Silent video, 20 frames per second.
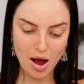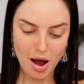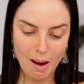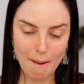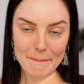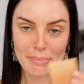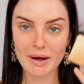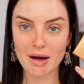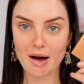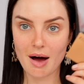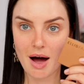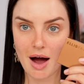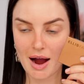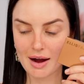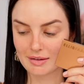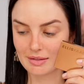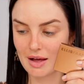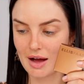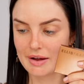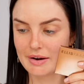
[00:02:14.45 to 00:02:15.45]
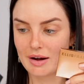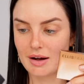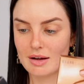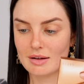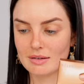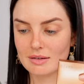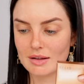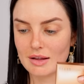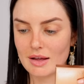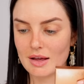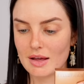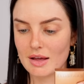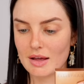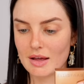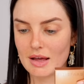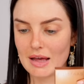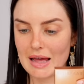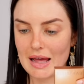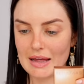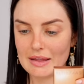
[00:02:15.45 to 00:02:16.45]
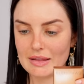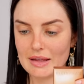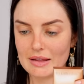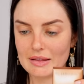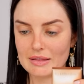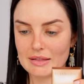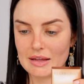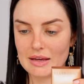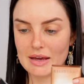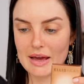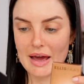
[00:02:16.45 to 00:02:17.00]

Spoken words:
Up highlighter and then the